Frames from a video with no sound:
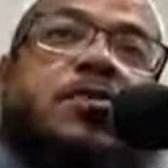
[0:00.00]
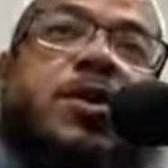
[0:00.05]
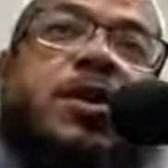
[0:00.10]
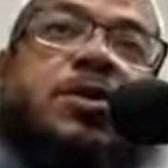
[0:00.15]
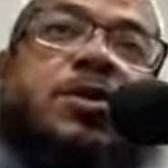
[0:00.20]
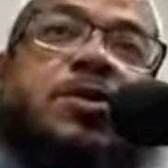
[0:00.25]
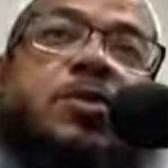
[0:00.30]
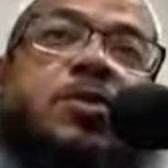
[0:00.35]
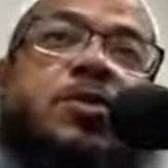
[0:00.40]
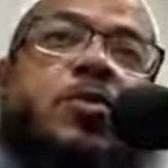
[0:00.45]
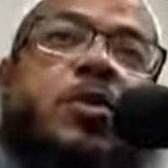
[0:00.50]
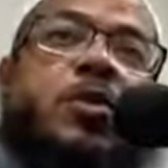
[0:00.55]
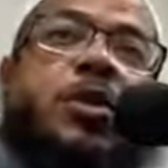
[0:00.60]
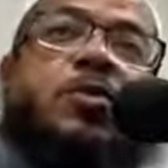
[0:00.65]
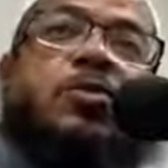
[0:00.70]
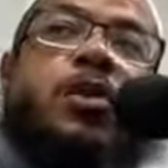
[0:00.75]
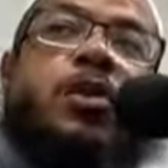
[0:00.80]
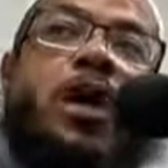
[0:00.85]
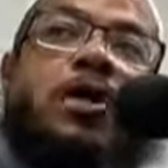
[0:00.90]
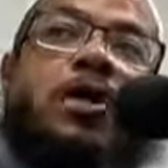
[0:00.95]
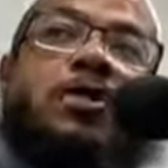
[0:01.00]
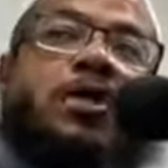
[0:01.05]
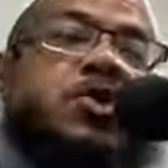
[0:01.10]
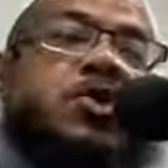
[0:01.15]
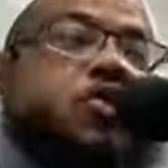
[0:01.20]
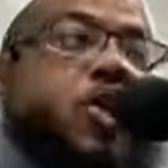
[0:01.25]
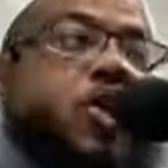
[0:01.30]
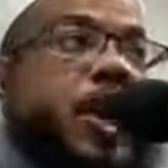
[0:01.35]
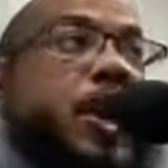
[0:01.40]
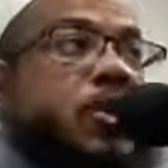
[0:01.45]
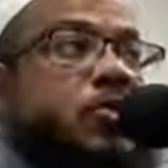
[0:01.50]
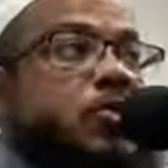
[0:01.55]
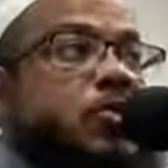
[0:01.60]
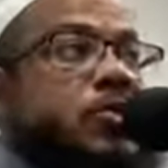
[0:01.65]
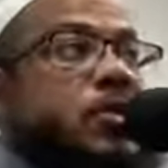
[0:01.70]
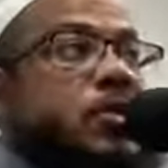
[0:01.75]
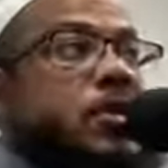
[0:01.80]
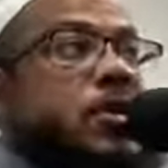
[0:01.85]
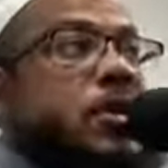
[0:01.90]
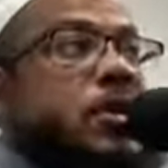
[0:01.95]
was the one who actually
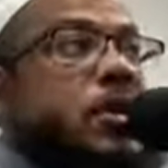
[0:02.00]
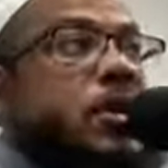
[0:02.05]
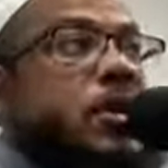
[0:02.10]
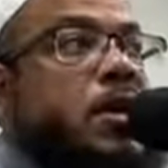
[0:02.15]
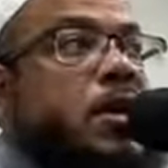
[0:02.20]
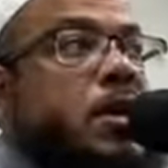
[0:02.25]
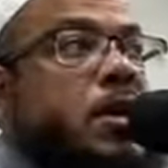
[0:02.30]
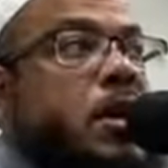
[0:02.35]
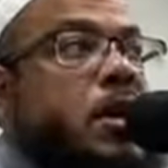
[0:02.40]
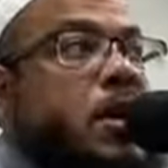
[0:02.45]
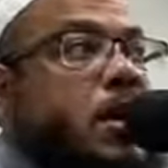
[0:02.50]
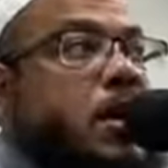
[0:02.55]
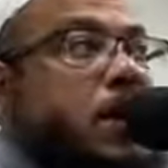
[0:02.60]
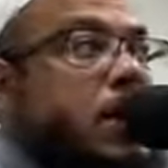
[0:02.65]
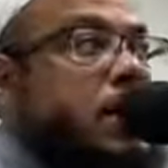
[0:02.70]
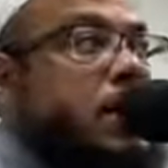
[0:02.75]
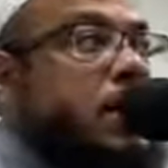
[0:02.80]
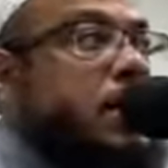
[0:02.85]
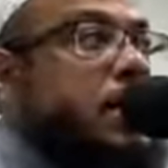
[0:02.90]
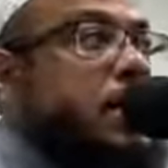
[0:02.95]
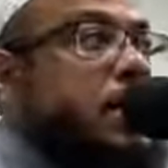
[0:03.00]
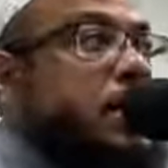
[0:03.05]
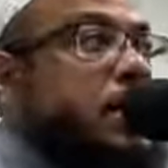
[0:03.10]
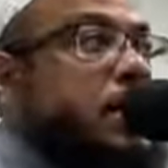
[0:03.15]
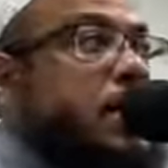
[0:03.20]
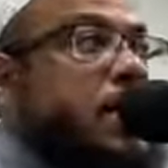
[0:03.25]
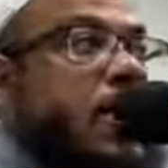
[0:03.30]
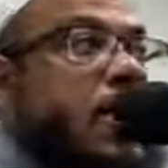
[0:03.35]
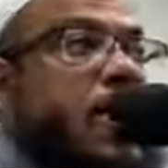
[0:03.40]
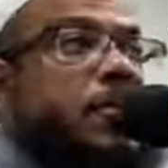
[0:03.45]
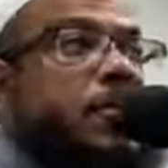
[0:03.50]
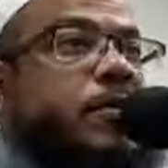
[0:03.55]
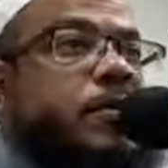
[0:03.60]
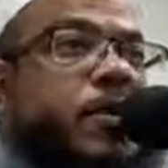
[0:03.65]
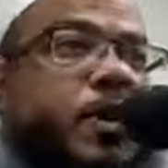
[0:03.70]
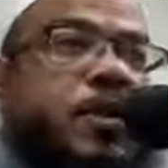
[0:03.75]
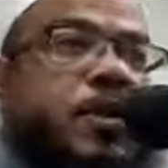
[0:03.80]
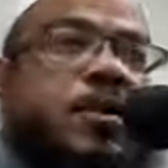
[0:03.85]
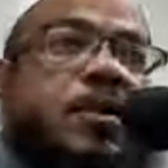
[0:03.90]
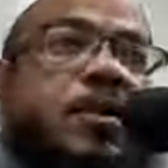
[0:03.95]
changed uh, the name of
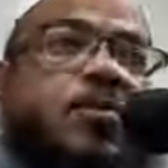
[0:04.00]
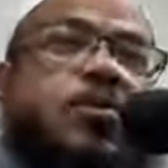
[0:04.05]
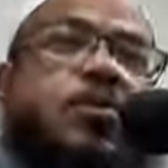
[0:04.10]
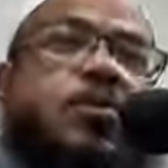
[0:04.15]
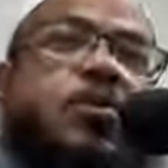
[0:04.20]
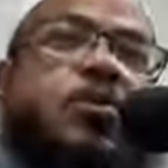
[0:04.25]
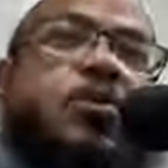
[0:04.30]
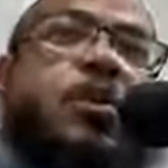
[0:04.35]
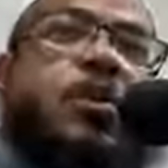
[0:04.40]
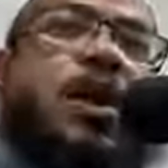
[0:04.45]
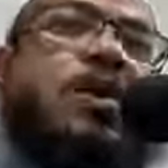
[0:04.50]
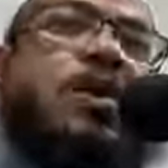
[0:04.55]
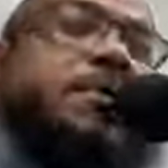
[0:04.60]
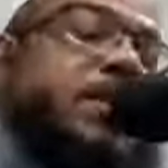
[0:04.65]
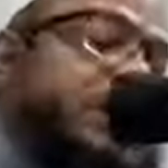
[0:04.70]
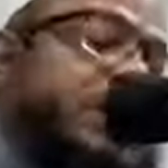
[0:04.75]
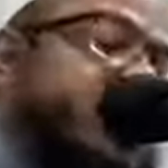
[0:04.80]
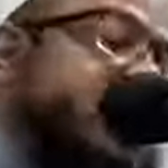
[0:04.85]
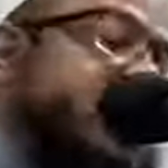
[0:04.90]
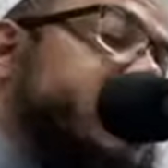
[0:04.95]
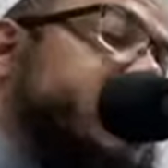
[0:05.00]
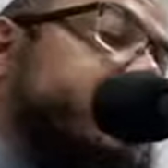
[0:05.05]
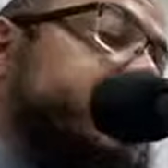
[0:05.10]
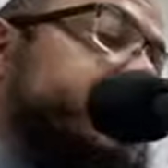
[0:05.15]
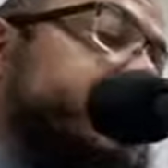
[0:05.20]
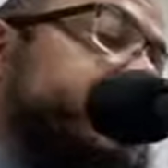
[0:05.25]
Yathrib to Al Medina.